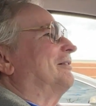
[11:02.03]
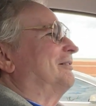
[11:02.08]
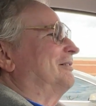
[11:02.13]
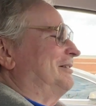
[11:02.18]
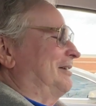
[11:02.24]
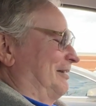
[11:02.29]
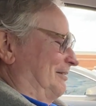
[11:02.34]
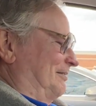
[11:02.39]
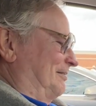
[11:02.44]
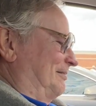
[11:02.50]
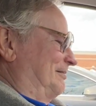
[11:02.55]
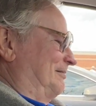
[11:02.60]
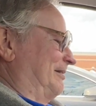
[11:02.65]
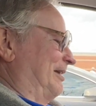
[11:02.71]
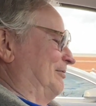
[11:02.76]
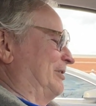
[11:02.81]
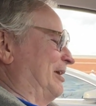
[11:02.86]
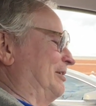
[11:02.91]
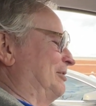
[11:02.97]
Oh yes,
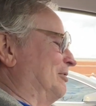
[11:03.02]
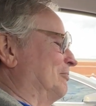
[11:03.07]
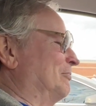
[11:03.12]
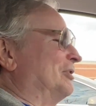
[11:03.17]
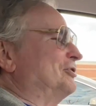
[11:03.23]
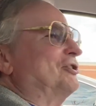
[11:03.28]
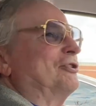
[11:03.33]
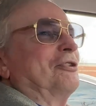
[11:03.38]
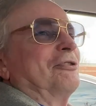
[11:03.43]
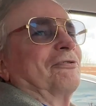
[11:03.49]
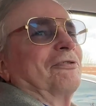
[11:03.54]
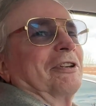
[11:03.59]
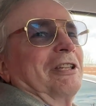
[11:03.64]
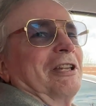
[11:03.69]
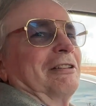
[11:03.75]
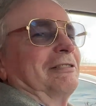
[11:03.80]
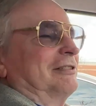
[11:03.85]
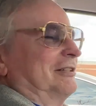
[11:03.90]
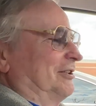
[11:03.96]
they don't want you to
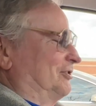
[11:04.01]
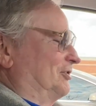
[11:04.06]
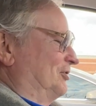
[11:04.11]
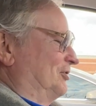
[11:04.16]
forget that it's a